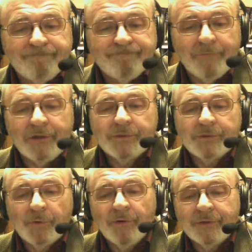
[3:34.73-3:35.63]
but its
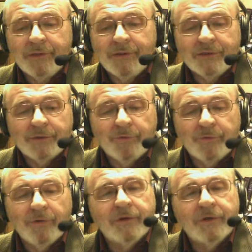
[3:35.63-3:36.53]
purity is the
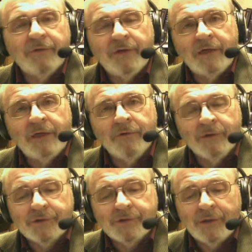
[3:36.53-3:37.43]
purity of
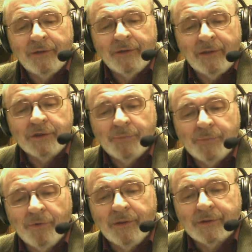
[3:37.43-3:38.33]
ignorance and
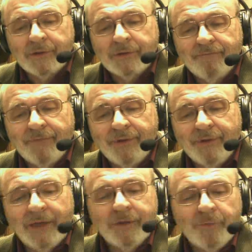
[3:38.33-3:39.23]
inexperience,
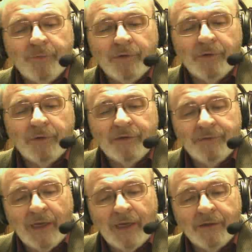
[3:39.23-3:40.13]
not the purity of
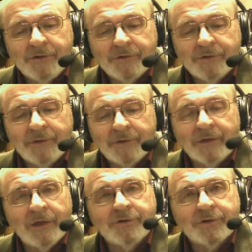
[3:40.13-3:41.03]
knowledge and
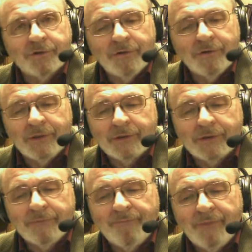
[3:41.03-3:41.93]
conscious choice.
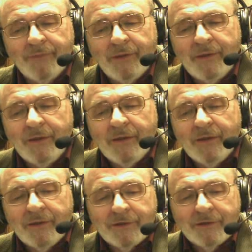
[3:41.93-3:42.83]

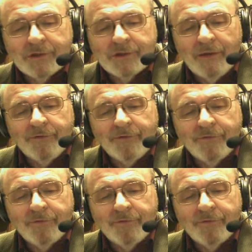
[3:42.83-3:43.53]
The child,